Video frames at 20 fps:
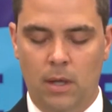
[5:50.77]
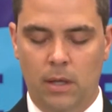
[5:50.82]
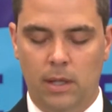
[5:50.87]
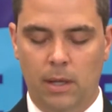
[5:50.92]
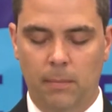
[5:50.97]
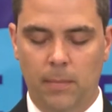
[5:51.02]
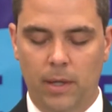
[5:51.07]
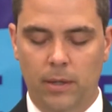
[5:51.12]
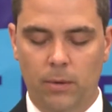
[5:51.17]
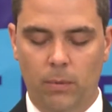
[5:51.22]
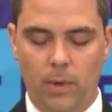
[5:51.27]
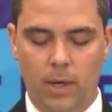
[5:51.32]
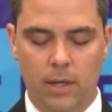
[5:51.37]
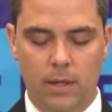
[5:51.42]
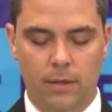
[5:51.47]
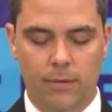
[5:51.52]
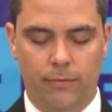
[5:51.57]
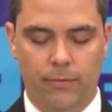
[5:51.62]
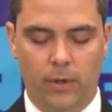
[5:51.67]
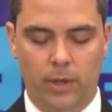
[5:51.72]
They made their way
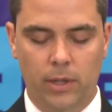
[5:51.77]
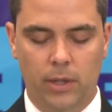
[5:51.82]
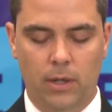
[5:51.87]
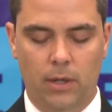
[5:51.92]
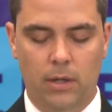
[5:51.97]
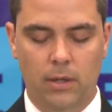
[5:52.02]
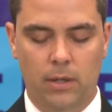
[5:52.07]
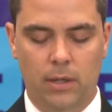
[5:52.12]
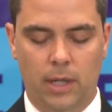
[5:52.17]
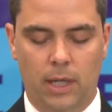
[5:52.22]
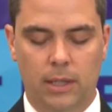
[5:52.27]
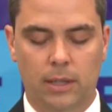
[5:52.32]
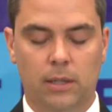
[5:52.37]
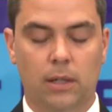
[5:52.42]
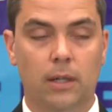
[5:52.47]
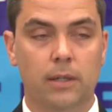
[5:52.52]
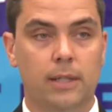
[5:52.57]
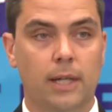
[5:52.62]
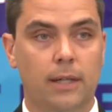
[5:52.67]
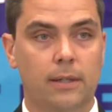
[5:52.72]
to the front yard and
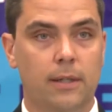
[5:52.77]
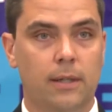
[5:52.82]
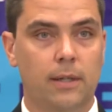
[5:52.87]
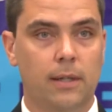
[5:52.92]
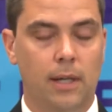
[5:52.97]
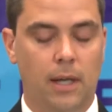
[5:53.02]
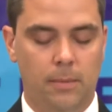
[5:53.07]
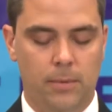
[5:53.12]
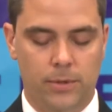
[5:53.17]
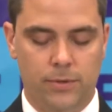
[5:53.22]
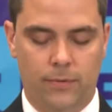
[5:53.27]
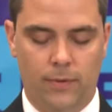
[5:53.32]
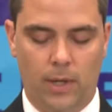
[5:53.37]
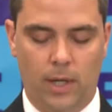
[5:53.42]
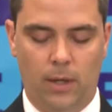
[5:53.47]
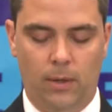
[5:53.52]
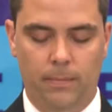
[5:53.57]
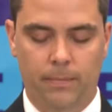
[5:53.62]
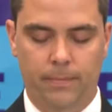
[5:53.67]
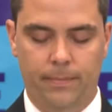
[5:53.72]
contacted the neighbors for
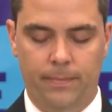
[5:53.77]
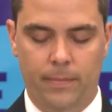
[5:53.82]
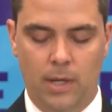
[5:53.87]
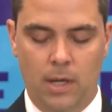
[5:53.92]
help.